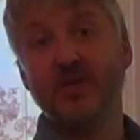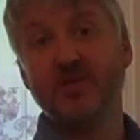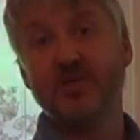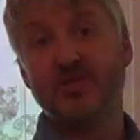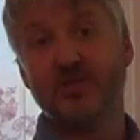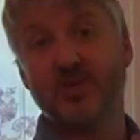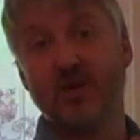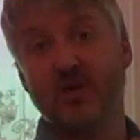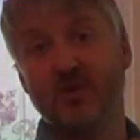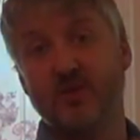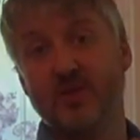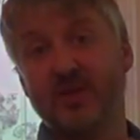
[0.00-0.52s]

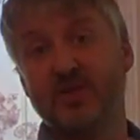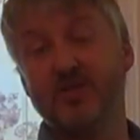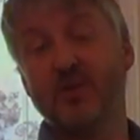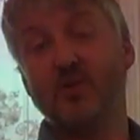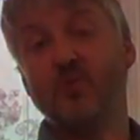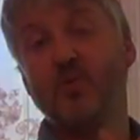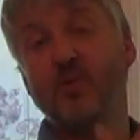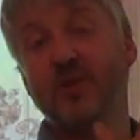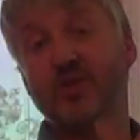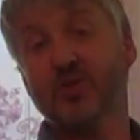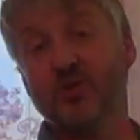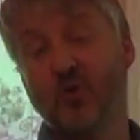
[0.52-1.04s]
So that
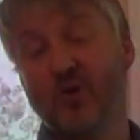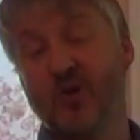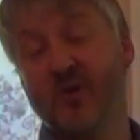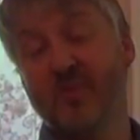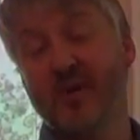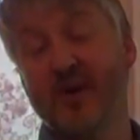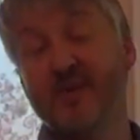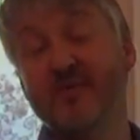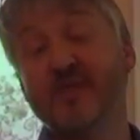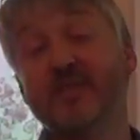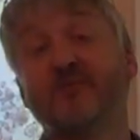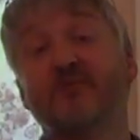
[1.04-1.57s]
we talk
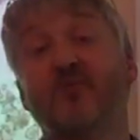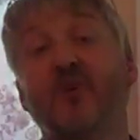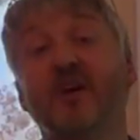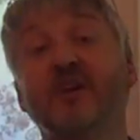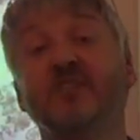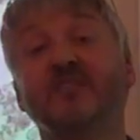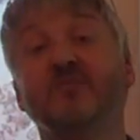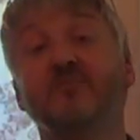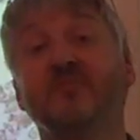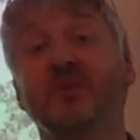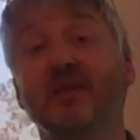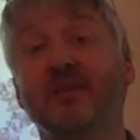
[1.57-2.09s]
about this
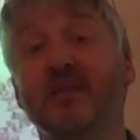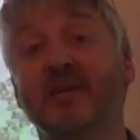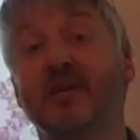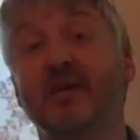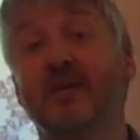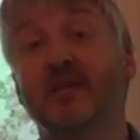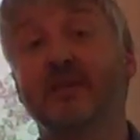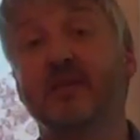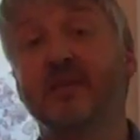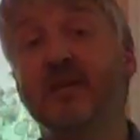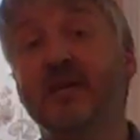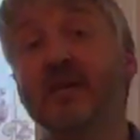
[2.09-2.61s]
phrase of being
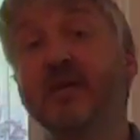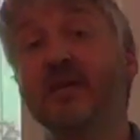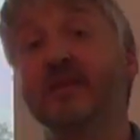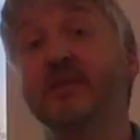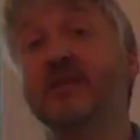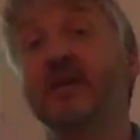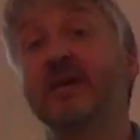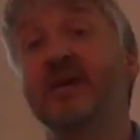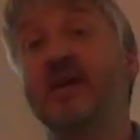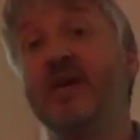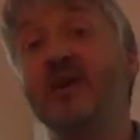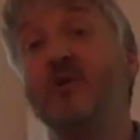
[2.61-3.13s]

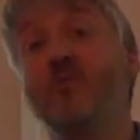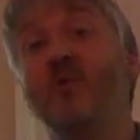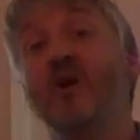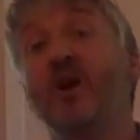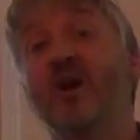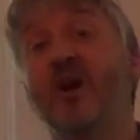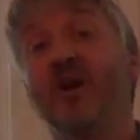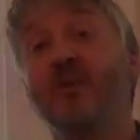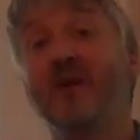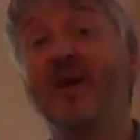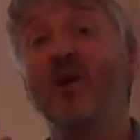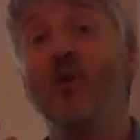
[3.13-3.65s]
the key
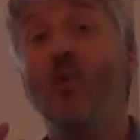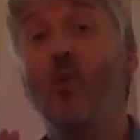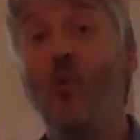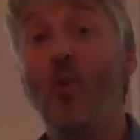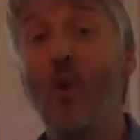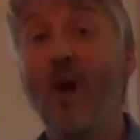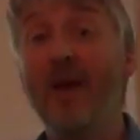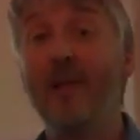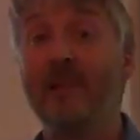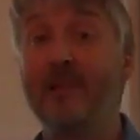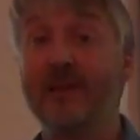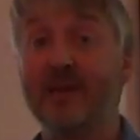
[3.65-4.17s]
worker being
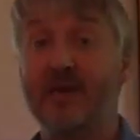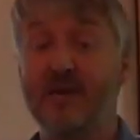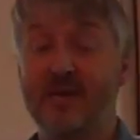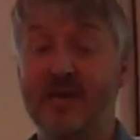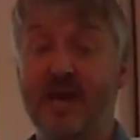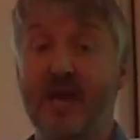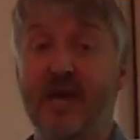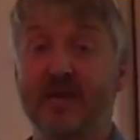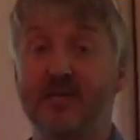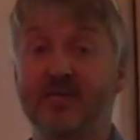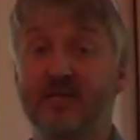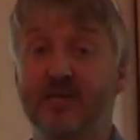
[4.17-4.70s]
well
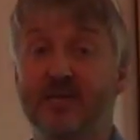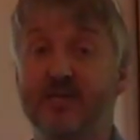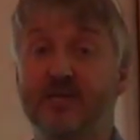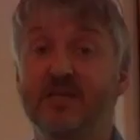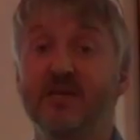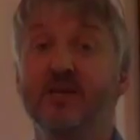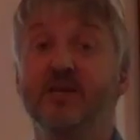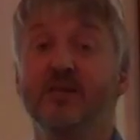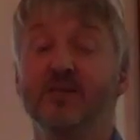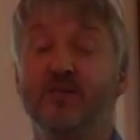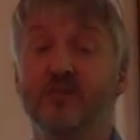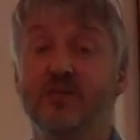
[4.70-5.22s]
connected
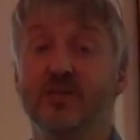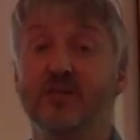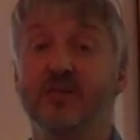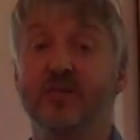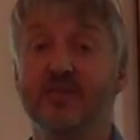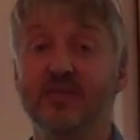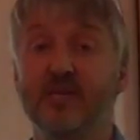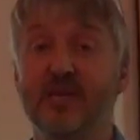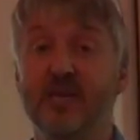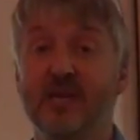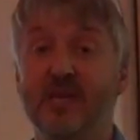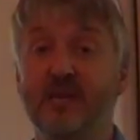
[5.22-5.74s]
to the
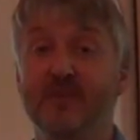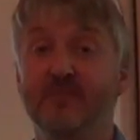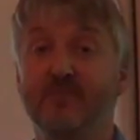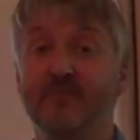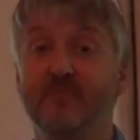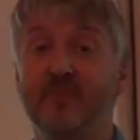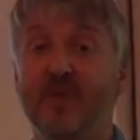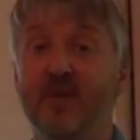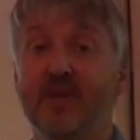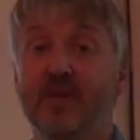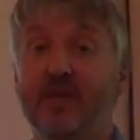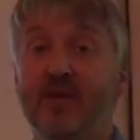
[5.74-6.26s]
team.
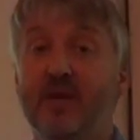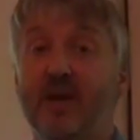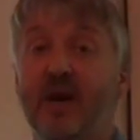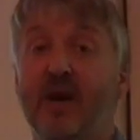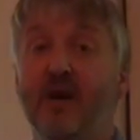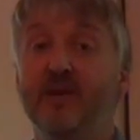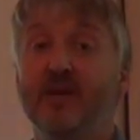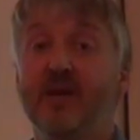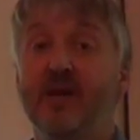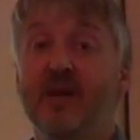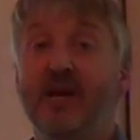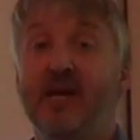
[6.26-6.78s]

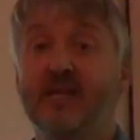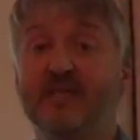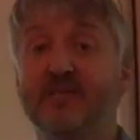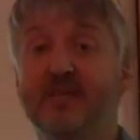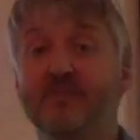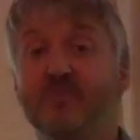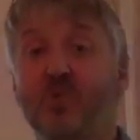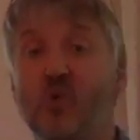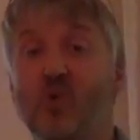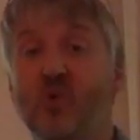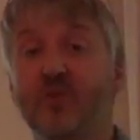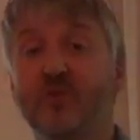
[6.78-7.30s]
It's
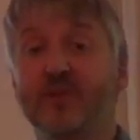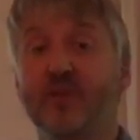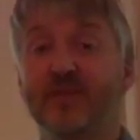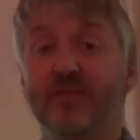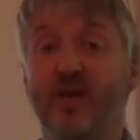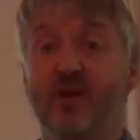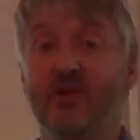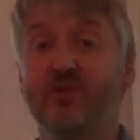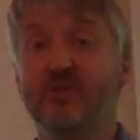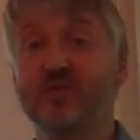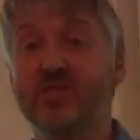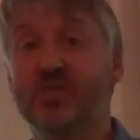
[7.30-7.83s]
important that
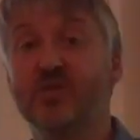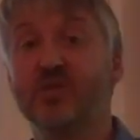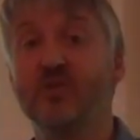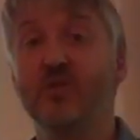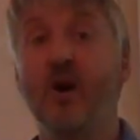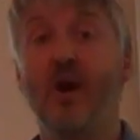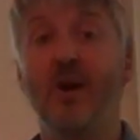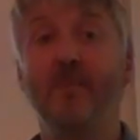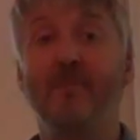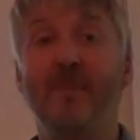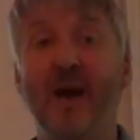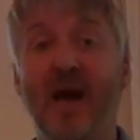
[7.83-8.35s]
those
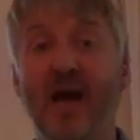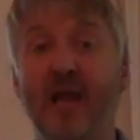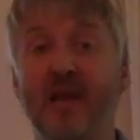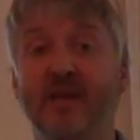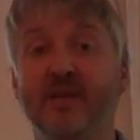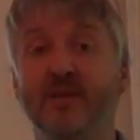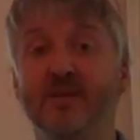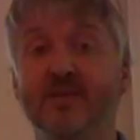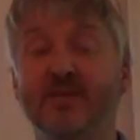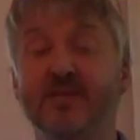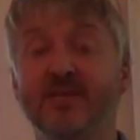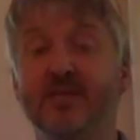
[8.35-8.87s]
two are
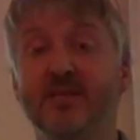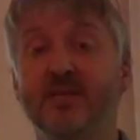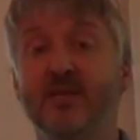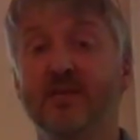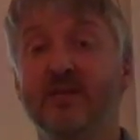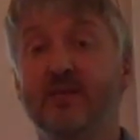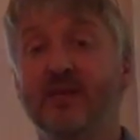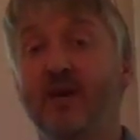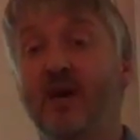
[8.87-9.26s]
balanced.